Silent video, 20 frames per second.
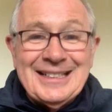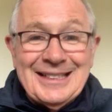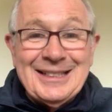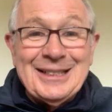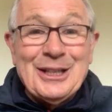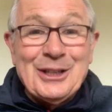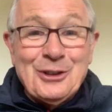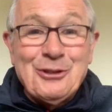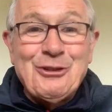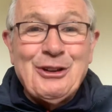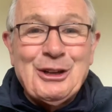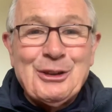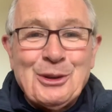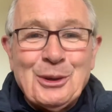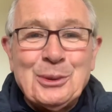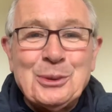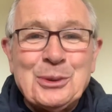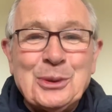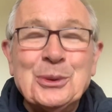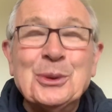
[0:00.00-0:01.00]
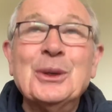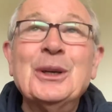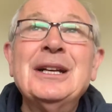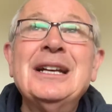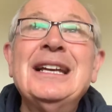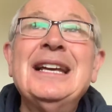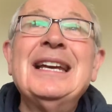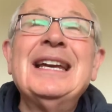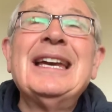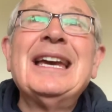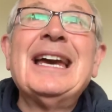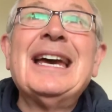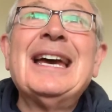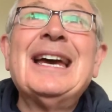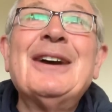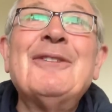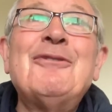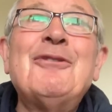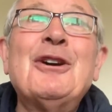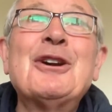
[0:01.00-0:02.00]
they're a great crowd too.
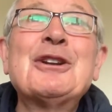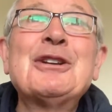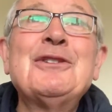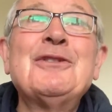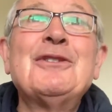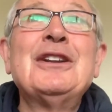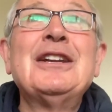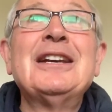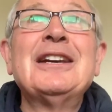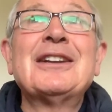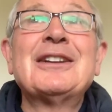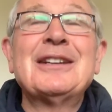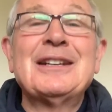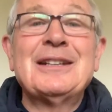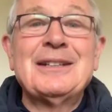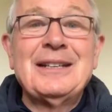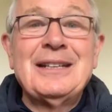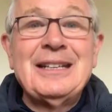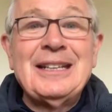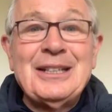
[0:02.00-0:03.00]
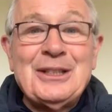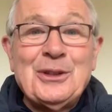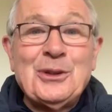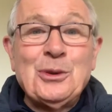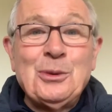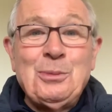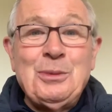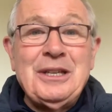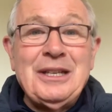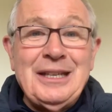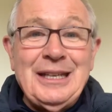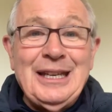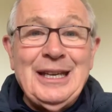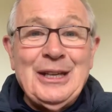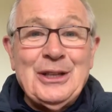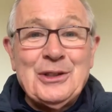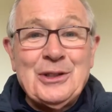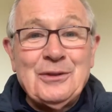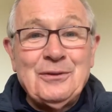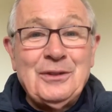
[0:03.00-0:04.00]
For Leary, it could be a
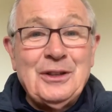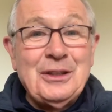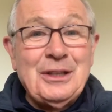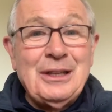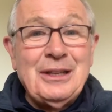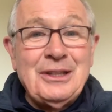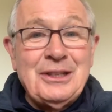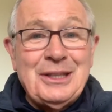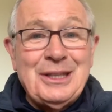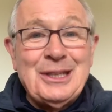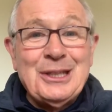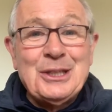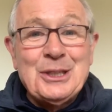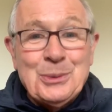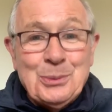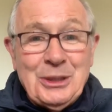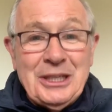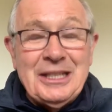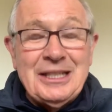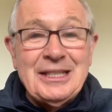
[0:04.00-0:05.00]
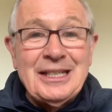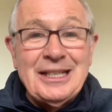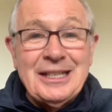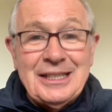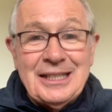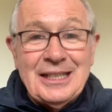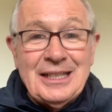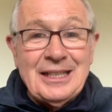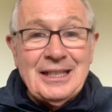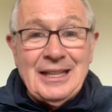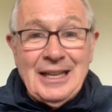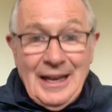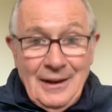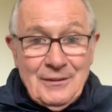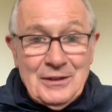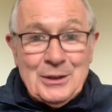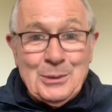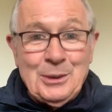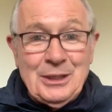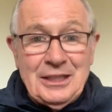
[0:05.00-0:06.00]
case of the sweet lady. They have a
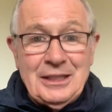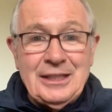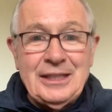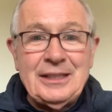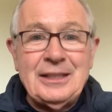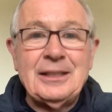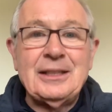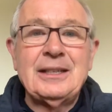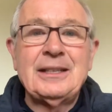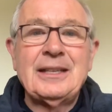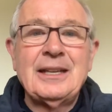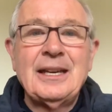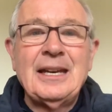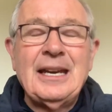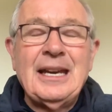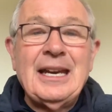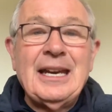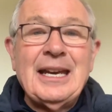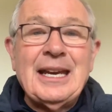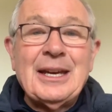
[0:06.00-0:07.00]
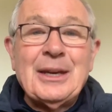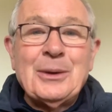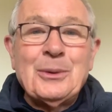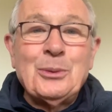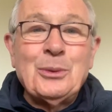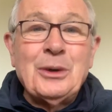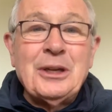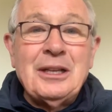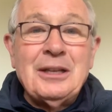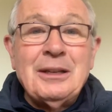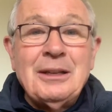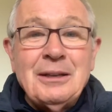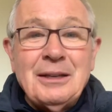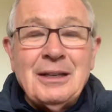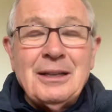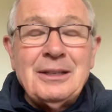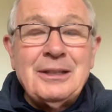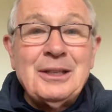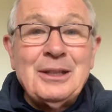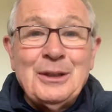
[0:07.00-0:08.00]
sweet lady, like, will
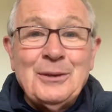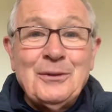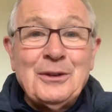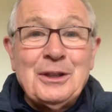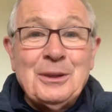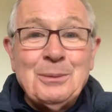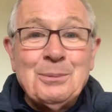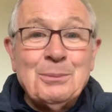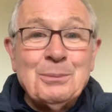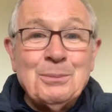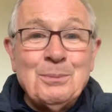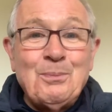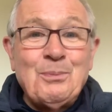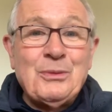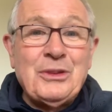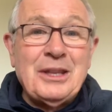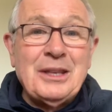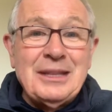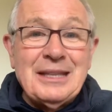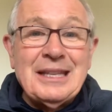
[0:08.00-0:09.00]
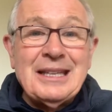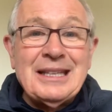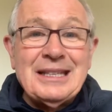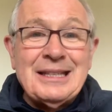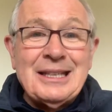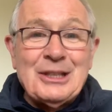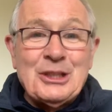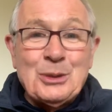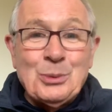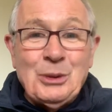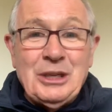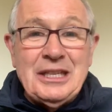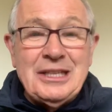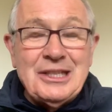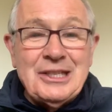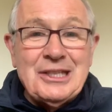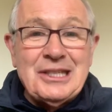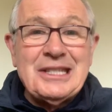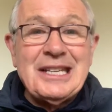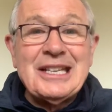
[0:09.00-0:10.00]
deliver the
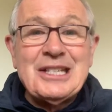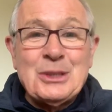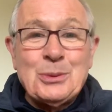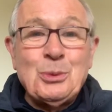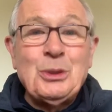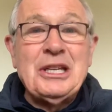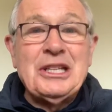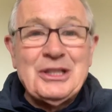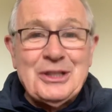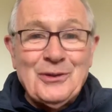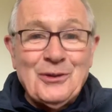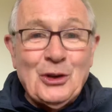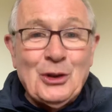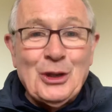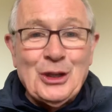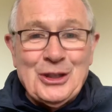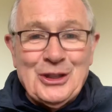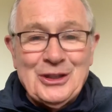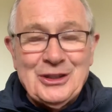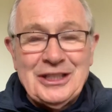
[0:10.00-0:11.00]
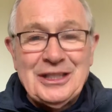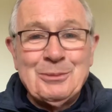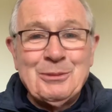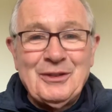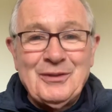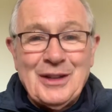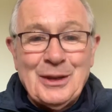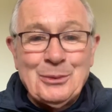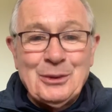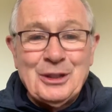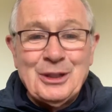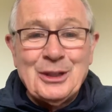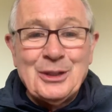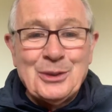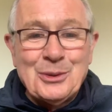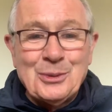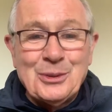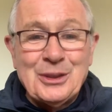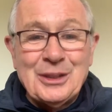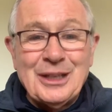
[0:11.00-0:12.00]
sweetest sweets of all time if they win
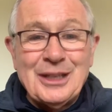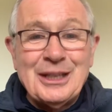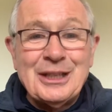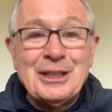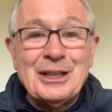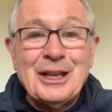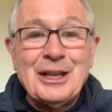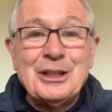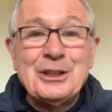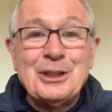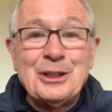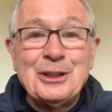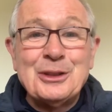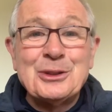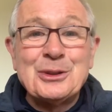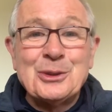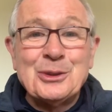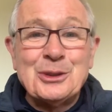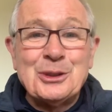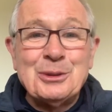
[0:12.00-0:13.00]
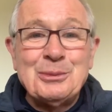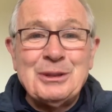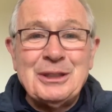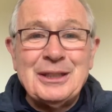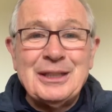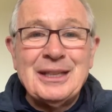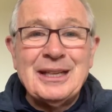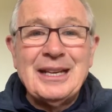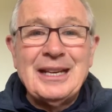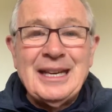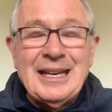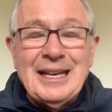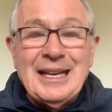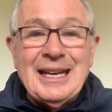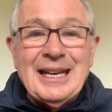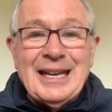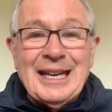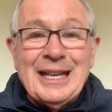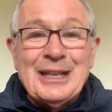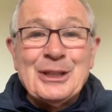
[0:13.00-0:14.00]
this one. I think it's going to be
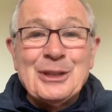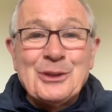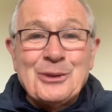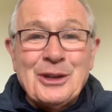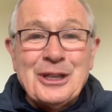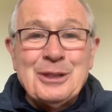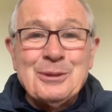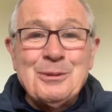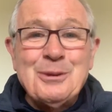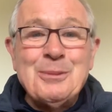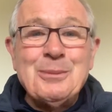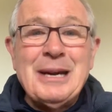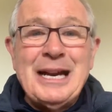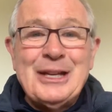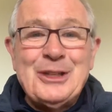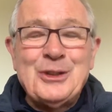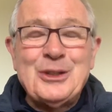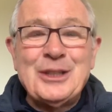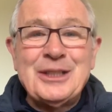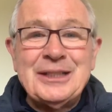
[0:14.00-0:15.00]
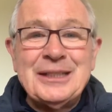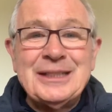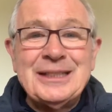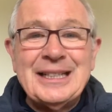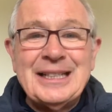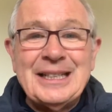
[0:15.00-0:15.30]
an incredible match, and